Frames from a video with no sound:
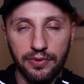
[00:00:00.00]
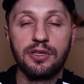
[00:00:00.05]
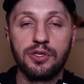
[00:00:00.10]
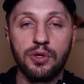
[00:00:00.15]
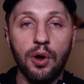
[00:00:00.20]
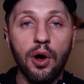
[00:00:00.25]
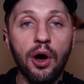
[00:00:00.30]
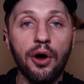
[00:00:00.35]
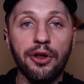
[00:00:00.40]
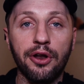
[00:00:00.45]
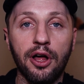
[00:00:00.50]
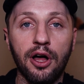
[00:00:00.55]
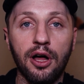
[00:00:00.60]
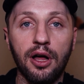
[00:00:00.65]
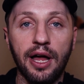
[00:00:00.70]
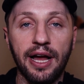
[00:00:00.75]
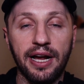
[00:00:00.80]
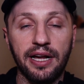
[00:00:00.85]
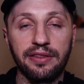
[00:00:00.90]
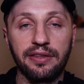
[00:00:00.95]
So all in
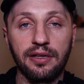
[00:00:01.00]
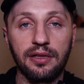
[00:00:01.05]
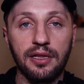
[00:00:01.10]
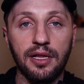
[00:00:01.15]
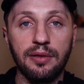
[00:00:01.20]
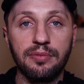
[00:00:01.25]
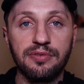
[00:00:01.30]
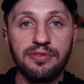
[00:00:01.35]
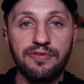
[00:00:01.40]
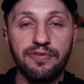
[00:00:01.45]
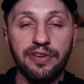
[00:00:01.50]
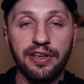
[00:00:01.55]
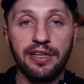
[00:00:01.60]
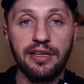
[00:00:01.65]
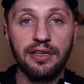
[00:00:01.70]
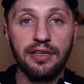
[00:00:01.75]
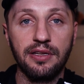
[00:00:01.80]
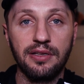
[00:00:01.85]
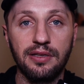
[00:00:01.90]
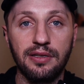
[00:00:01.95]
all, I got the clubs
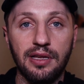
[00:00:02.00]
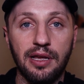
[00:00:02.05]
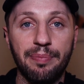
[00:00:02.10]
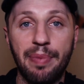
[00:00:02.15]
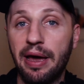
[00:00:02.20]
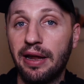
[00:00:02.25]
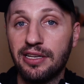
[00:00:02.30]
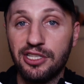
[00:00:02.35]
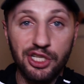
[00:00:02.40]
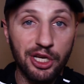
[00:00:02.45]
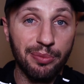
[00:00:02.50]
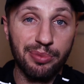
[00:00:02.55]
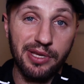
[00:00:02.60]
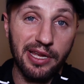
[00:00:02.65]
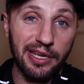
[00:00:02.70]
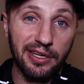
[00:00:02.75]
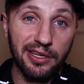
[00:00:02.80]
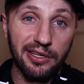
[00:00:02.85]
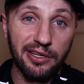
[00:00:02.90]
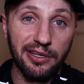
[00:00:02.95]
fit about as cheap as
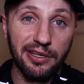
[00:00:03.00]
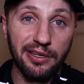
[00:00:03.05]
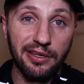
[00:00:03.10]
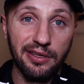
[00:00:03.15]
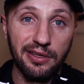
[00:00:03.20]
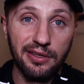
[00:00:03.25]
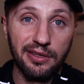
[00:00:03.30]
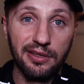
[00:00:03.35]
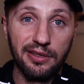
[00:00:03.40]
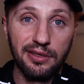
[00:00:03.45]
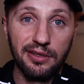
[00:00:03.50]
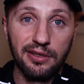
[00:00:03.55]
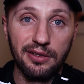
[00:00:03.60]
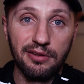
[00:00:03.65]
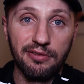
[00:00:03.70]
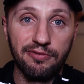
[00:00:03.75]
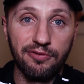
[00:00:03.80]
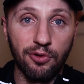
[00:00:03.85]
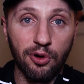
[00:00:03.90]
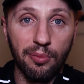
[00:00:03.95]
I could
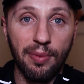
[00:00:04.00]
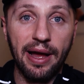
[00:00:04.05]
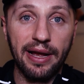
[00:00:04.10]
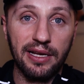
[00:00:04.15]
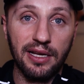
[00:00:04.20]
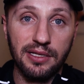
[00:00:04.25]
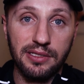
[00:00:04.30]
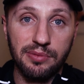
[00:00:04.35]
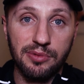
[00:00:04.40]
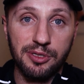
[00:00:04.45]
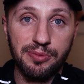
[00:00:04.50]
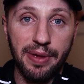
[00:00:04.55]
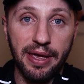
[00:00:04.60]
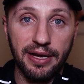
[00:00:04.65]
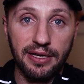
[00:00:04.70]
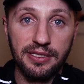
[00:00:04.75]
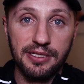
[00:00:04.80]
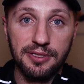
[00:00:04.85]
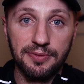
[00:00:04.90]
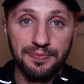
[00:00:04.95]
for my custom
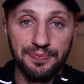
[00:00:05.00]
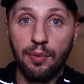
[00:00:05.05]
specs.